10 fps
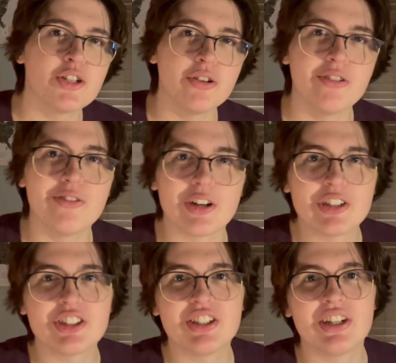to a
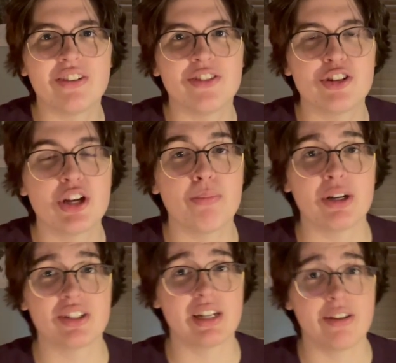version of the
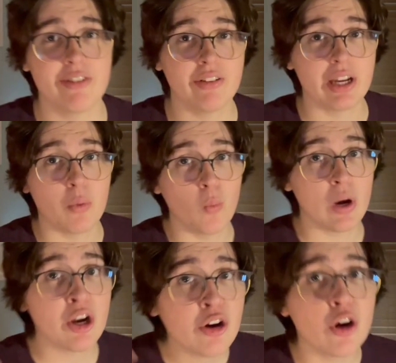Chipmunks that I feel like
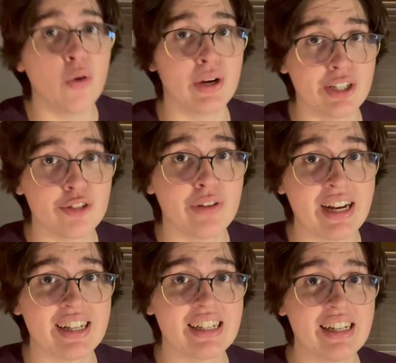we're going to
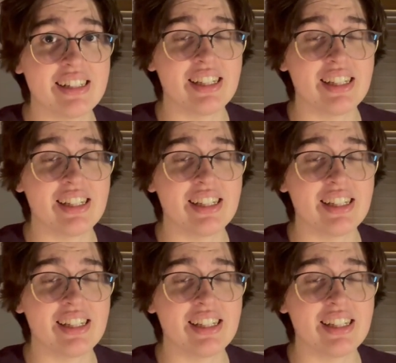recognize.